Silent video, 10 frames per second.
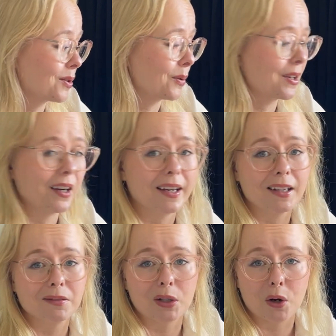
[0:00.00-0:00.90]
so that I,
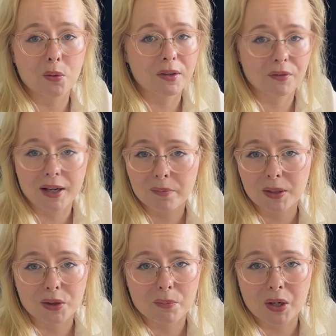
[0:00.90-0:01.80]
you know, if I'm
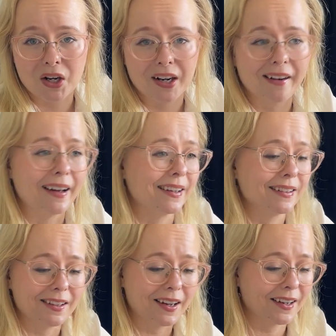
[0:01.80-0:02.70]
in the bar
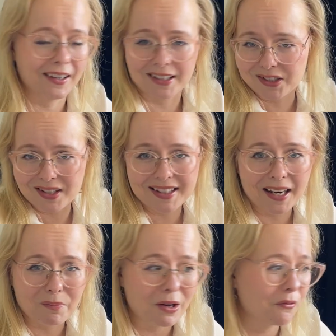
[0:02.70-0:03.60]
and like I can just
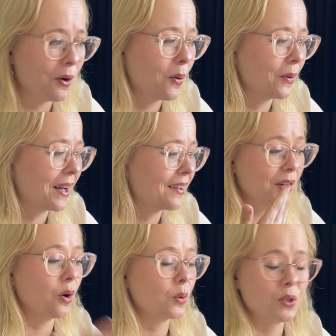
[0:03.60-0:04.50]
take my phone and
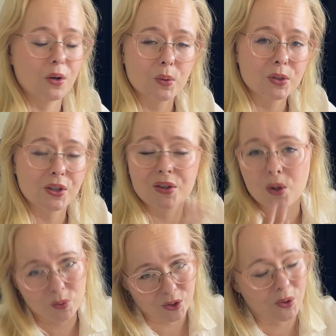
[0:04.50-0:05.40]
go to Notion.
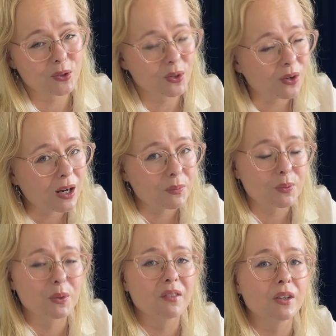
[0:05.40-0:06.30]
Notion also comes
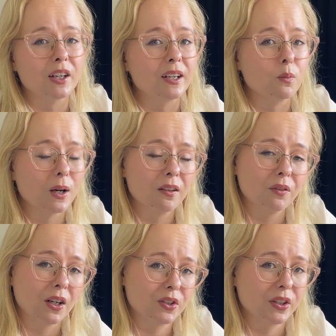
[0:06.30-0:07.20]
with a very
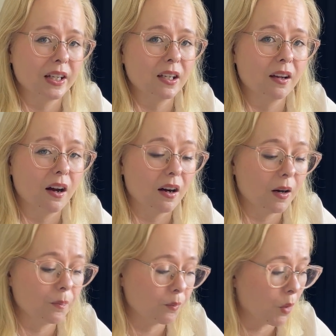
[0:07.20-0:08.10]
well-functioning
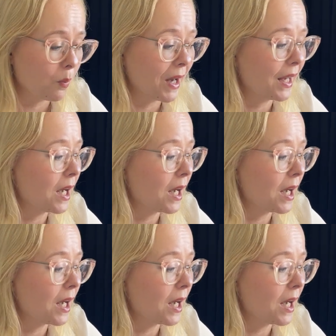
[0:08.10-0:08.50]
mobile